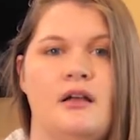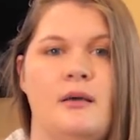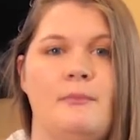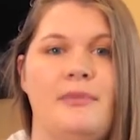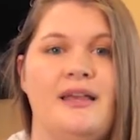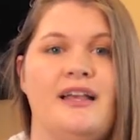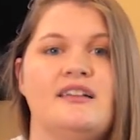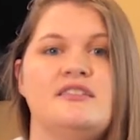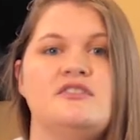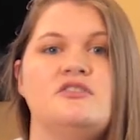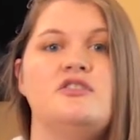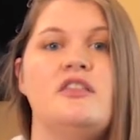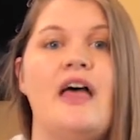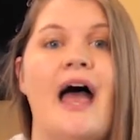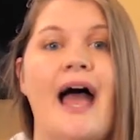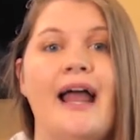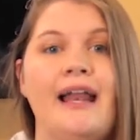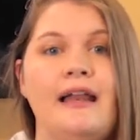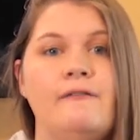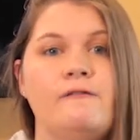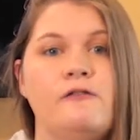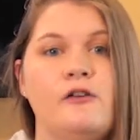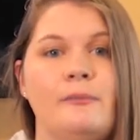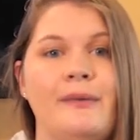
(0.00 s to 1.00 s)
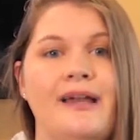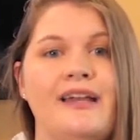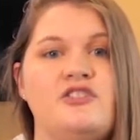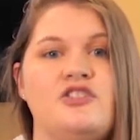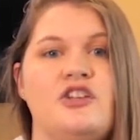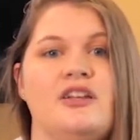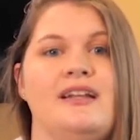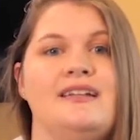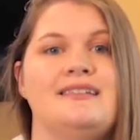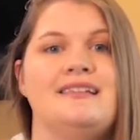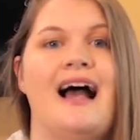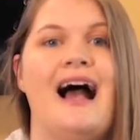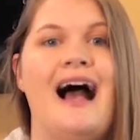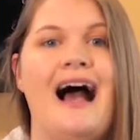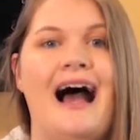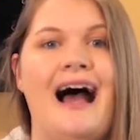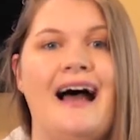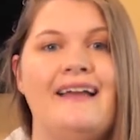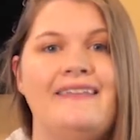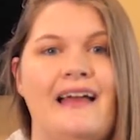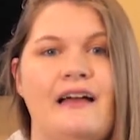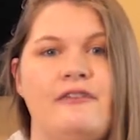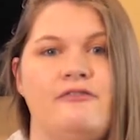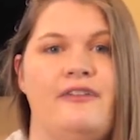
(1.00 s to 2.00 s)
Because that information is
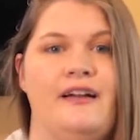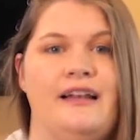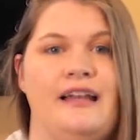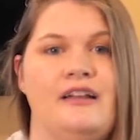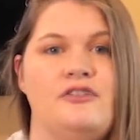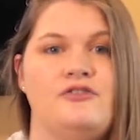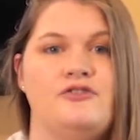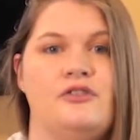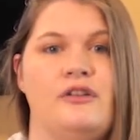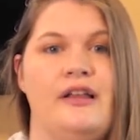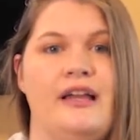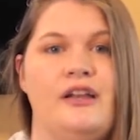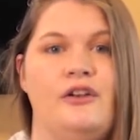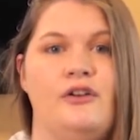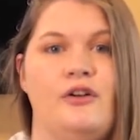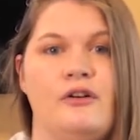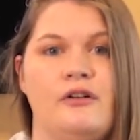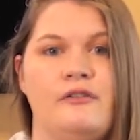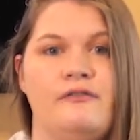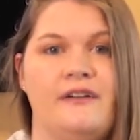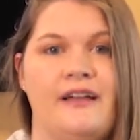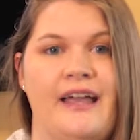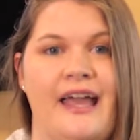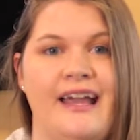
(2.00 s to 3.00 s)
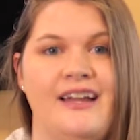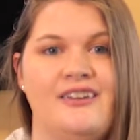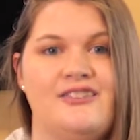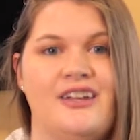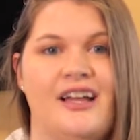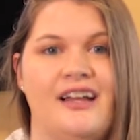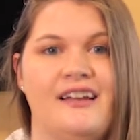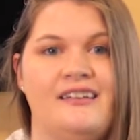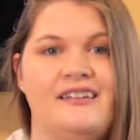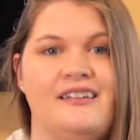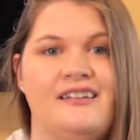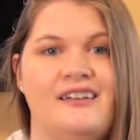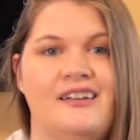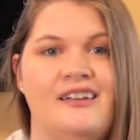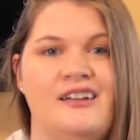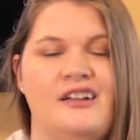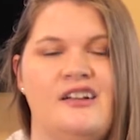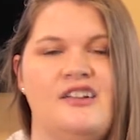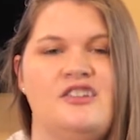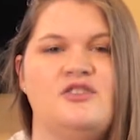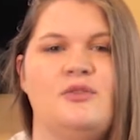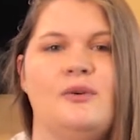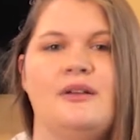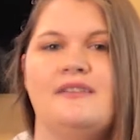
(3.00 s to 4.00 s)
on that financial aid notification.
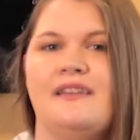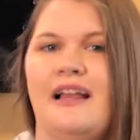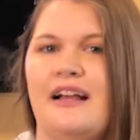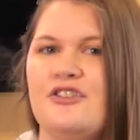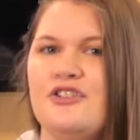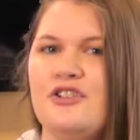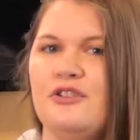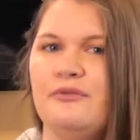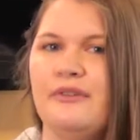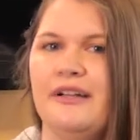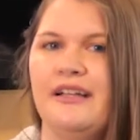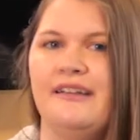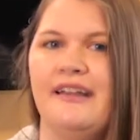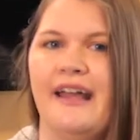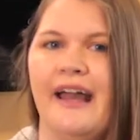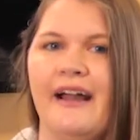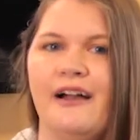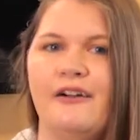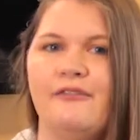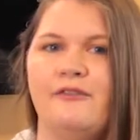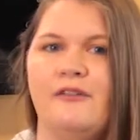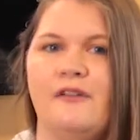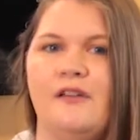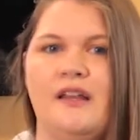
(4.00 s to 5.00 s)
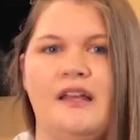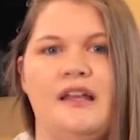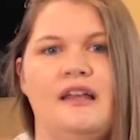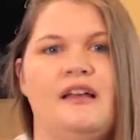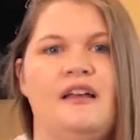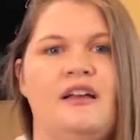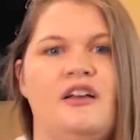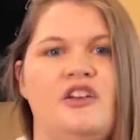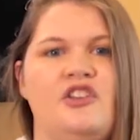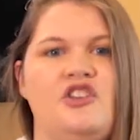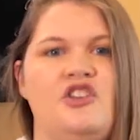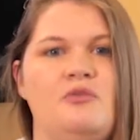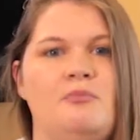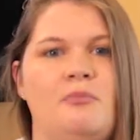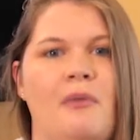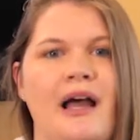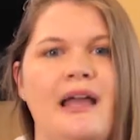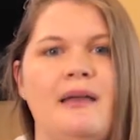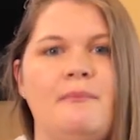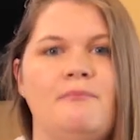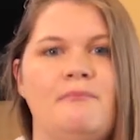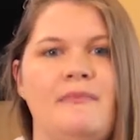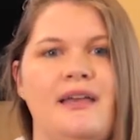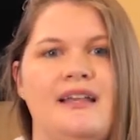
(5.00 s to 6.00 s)
So unless you read carefully, you
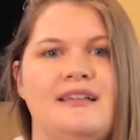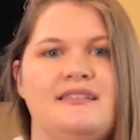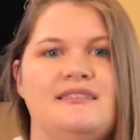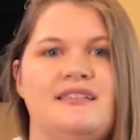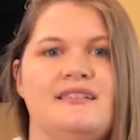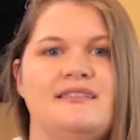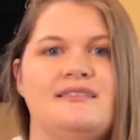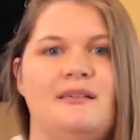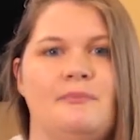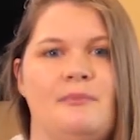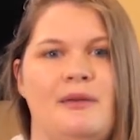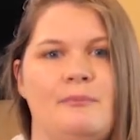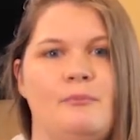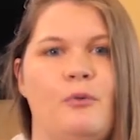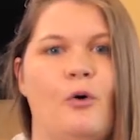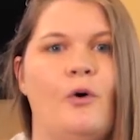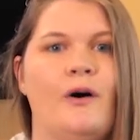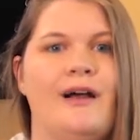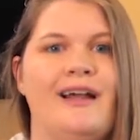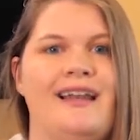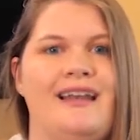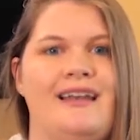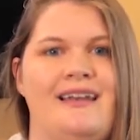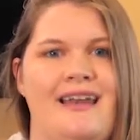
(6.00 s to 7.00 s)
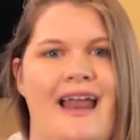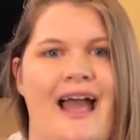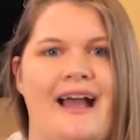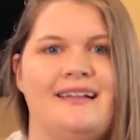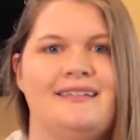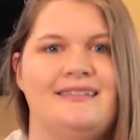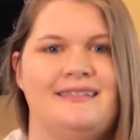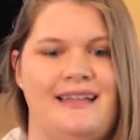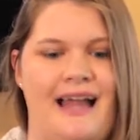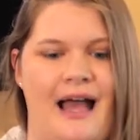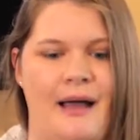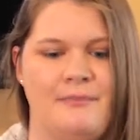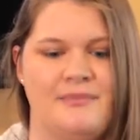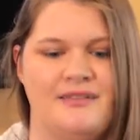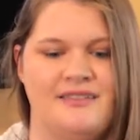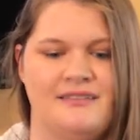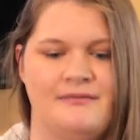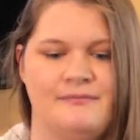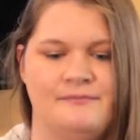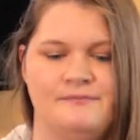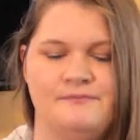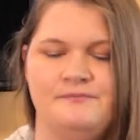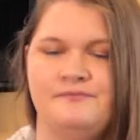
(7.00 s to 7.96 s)
might miss some important next steps.